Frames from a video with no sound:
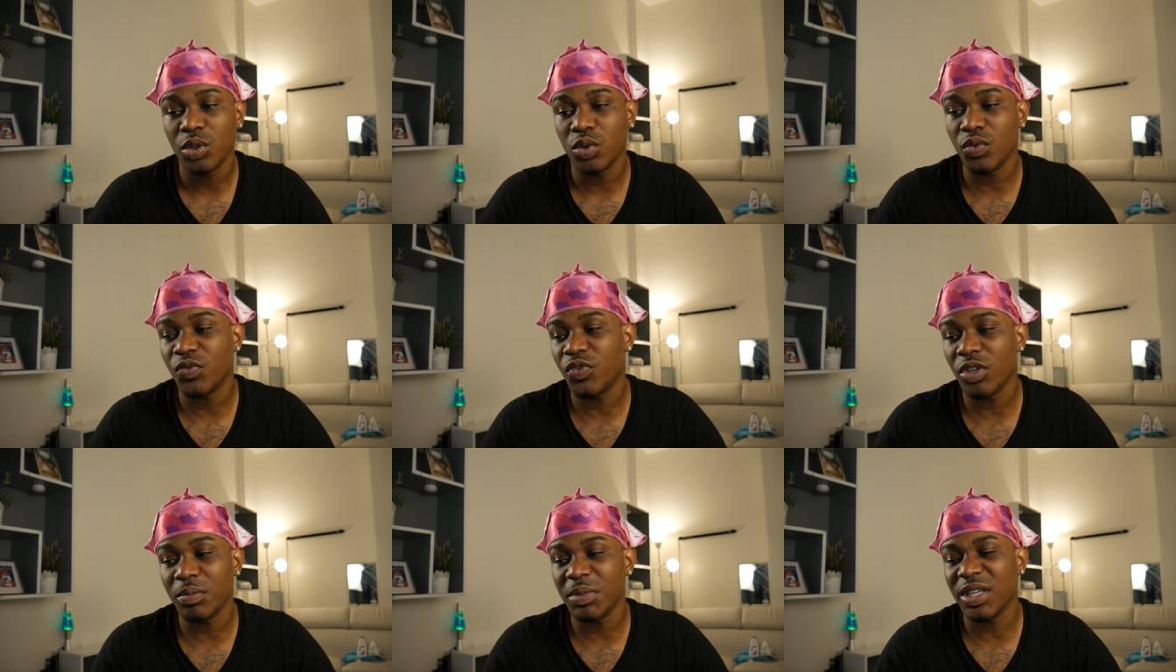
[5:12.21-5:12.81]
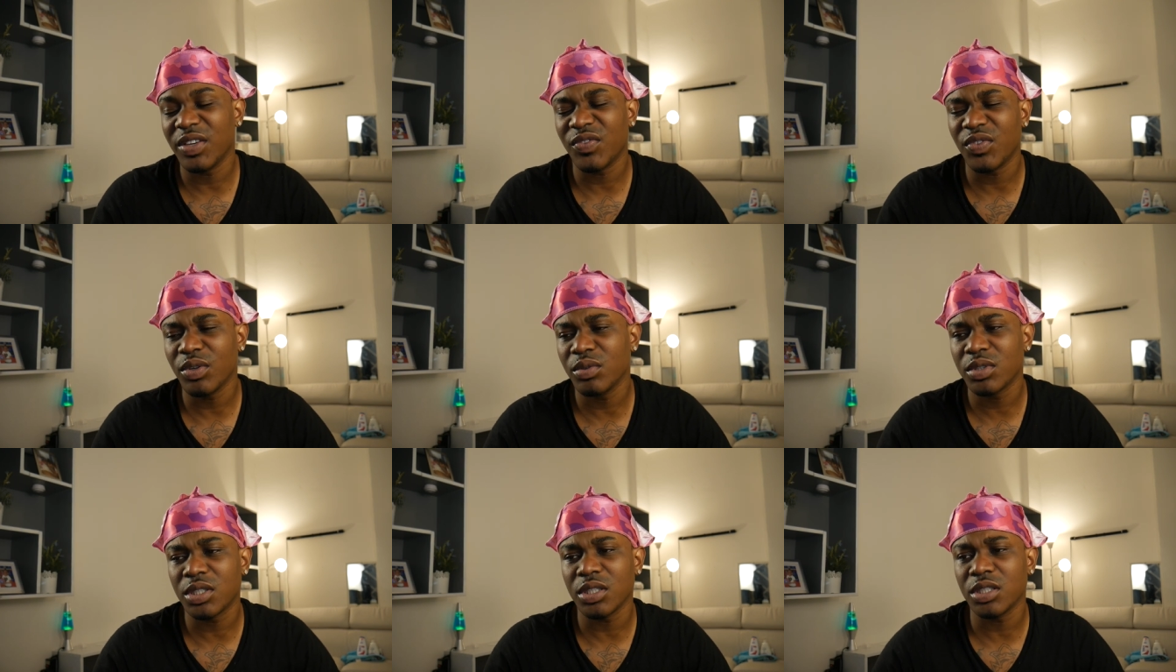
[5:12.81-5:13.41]
You feel me? If he
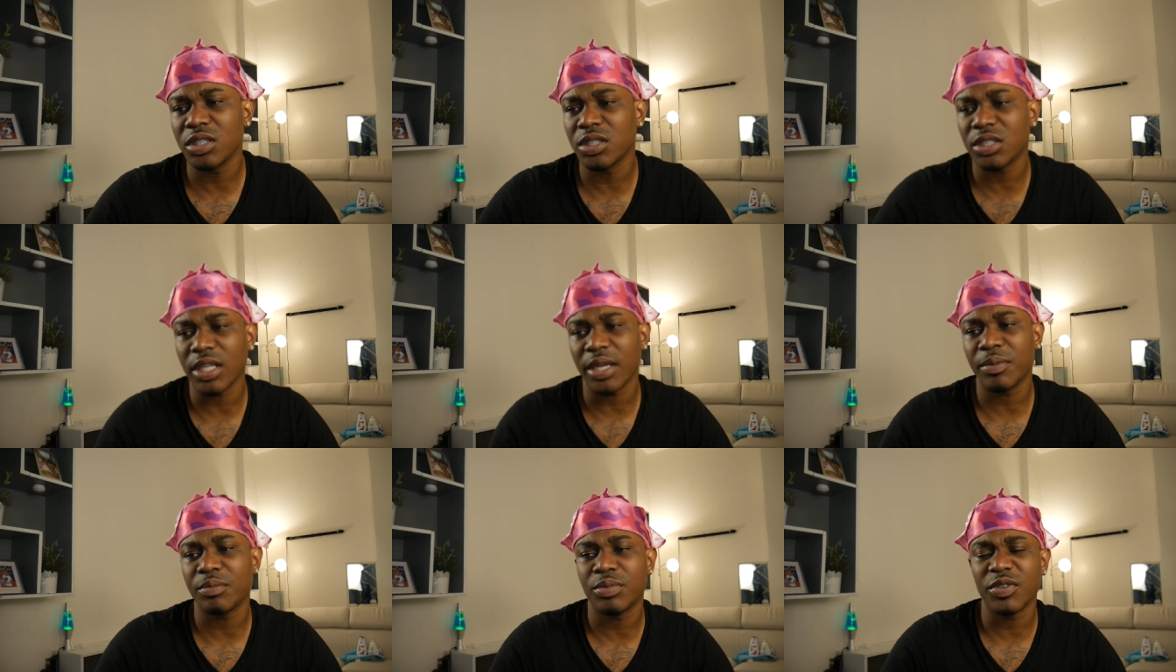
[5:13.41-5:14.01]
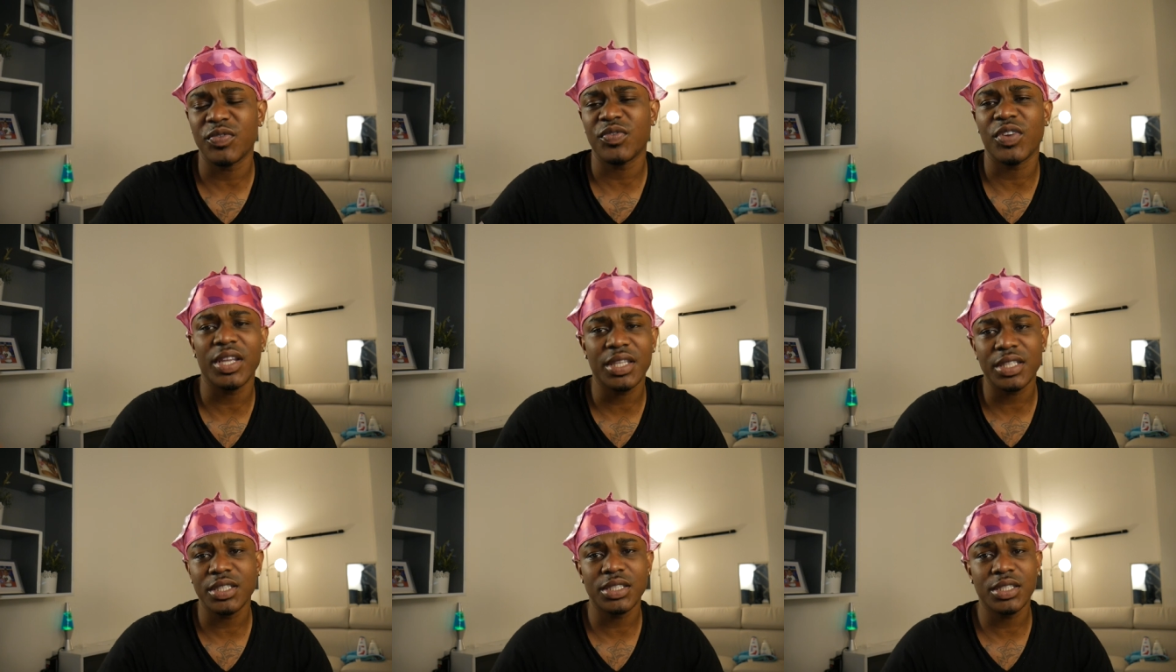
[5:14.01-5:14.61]
was to just like
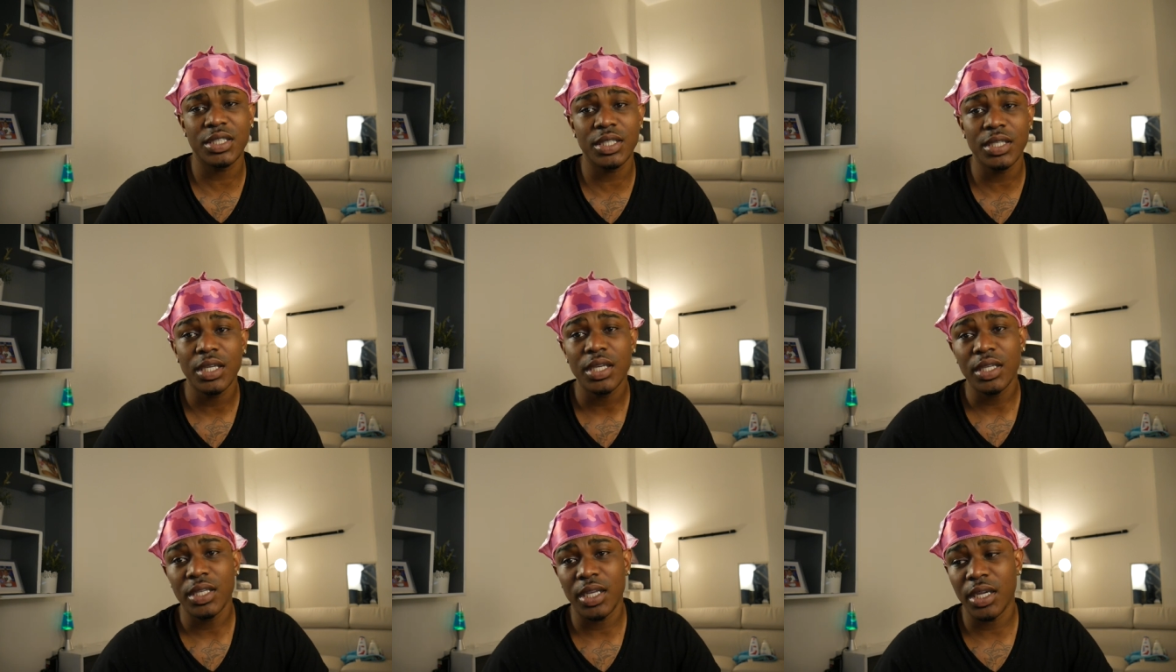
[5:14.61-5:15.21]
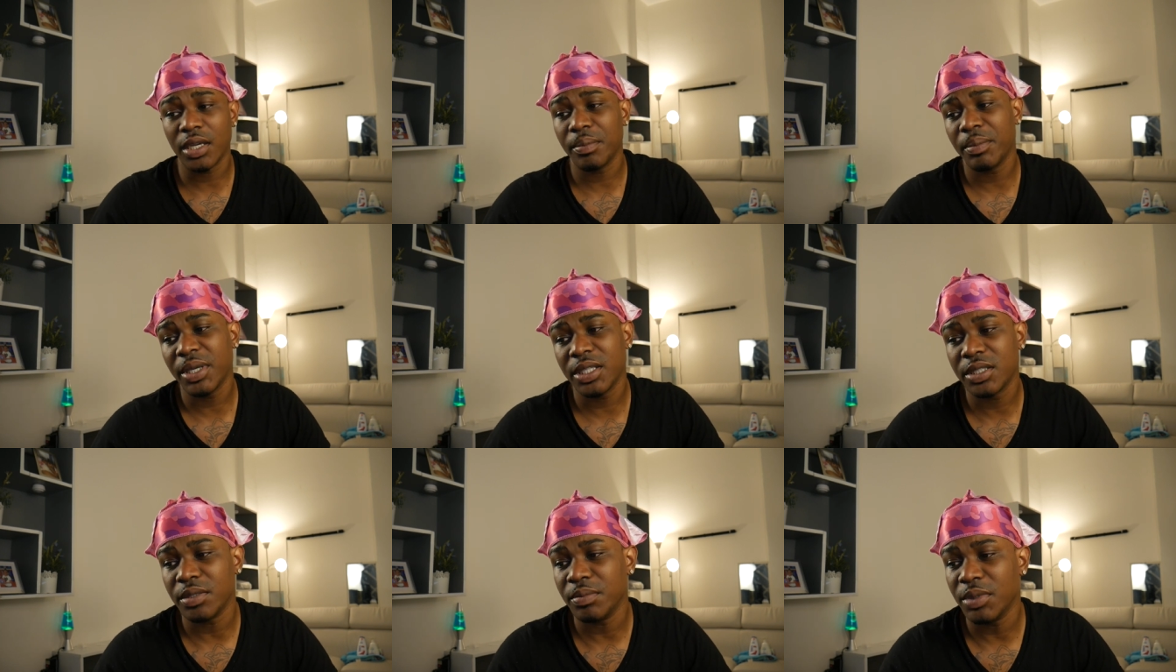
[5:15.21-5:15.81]
perfect this shit, they could
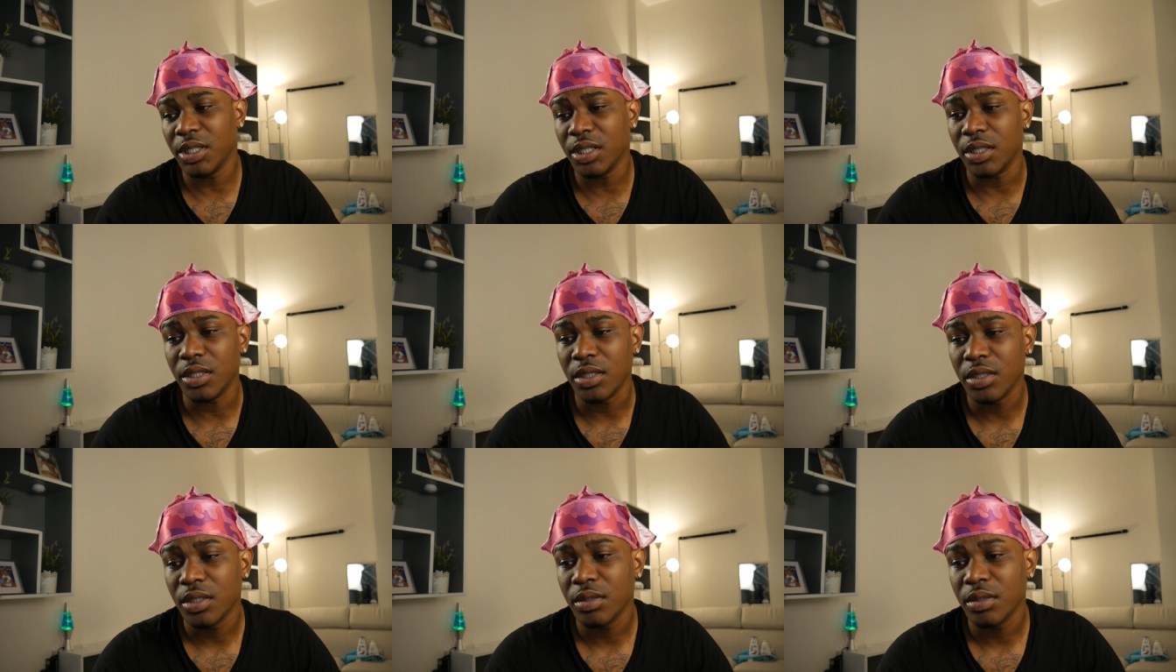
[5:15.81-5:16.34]
make some heat.